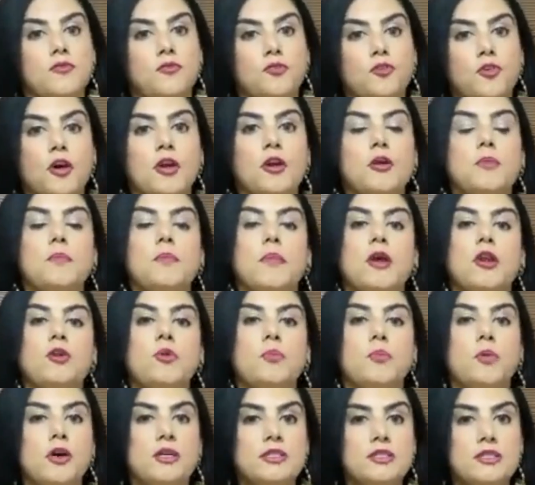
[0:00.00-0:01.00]
for
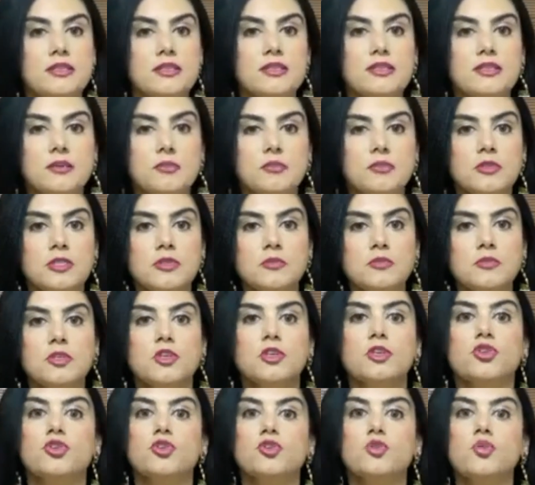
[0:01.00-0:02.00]
menopausal symptoms,
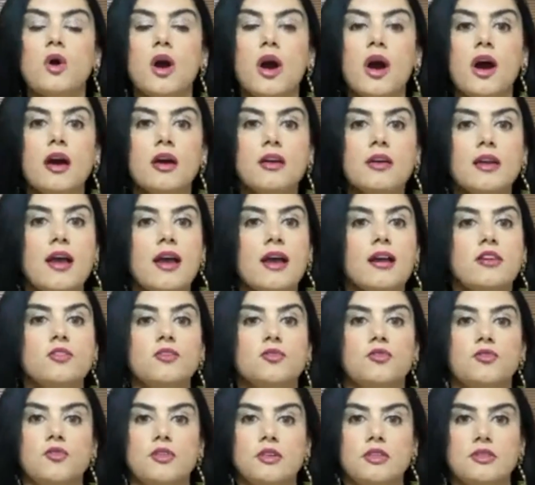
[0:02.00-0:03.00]
you are
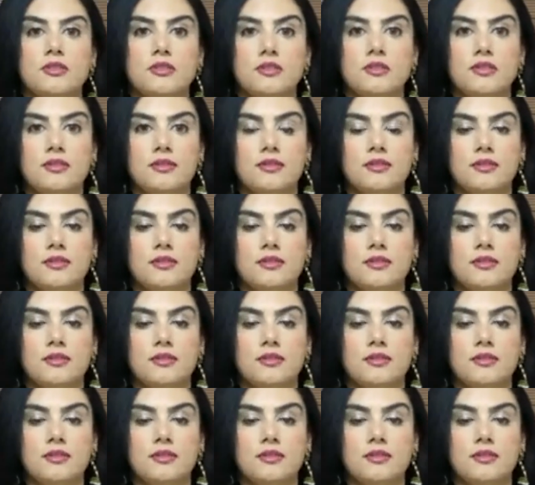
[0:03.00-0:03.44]
at risk.